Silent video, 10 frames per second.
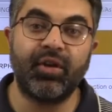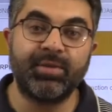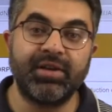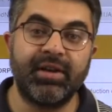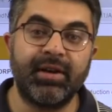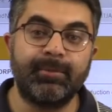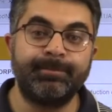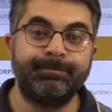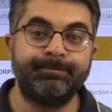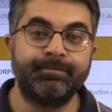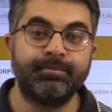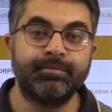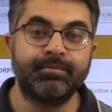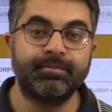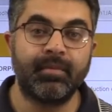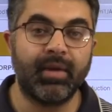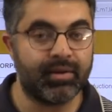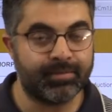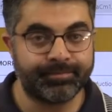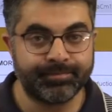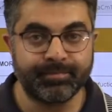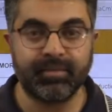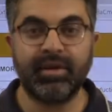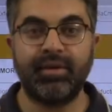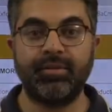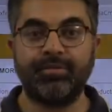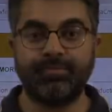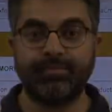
optional now, right? Thank you.